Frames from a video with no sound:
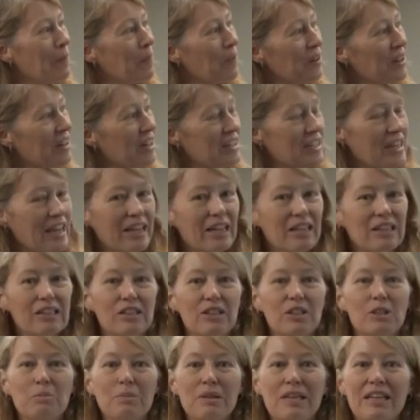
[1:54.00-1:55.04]
we're going to take a
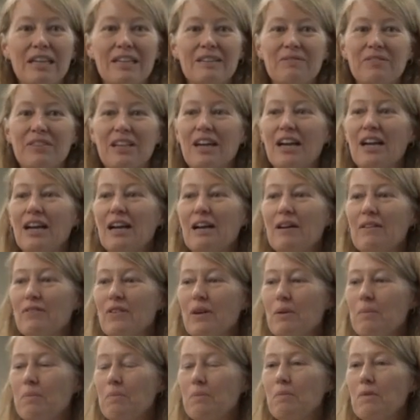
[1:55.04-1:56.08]
little bit
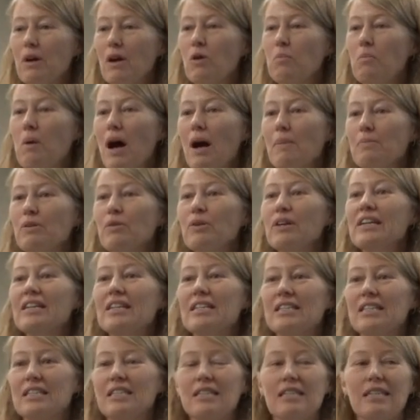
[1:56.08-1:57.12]
of a pop
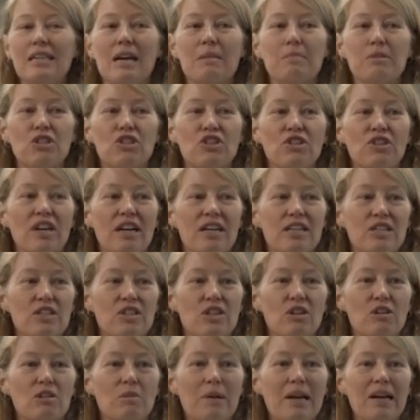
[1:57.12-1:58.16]
quiz and see how much you guys
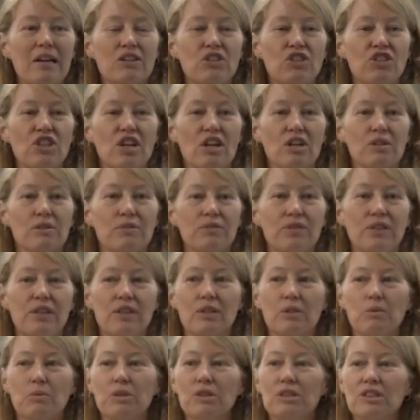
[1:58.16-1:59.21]
know about geography in
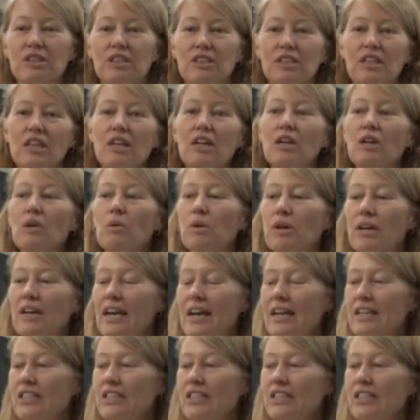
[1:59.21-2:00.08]
the world. We're going